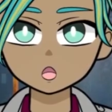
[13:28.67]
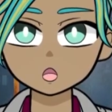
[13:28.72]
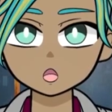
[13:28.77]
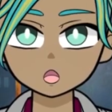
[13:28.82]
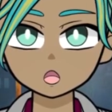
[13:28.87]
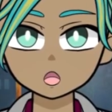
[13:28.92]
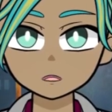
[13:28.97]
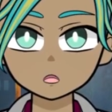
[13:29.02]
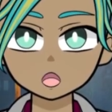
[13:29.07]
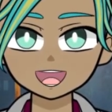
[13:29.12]

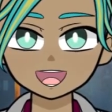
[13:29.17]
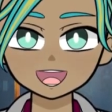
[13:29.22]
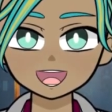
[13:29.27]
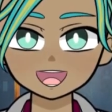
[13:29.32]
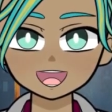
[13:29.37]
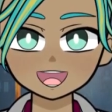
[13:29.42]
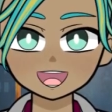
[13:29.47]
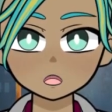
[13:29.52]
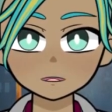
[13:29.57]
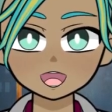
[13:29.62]
The main thing
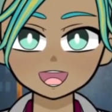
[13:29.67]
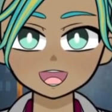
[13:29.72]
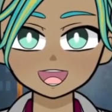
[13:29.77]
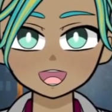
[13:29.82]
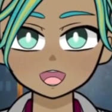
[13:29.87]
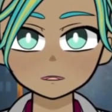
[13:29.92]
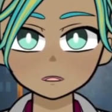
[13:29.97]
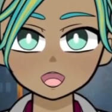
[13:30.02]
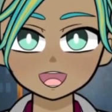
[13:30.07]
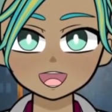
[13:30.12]
that
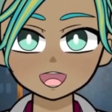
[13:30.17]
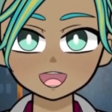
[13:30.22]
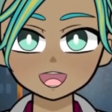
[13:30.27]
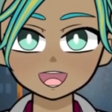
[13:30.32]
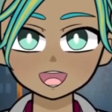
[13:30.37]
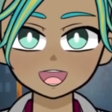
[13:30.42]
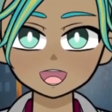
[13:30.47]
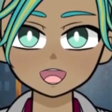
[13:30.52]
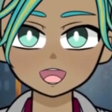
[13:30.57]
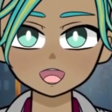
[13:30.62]
upsets me is that
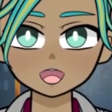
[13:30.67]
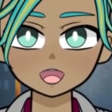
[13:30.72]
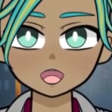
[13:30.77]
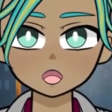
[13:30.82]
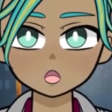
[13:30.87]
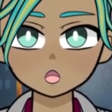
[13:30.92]
they said they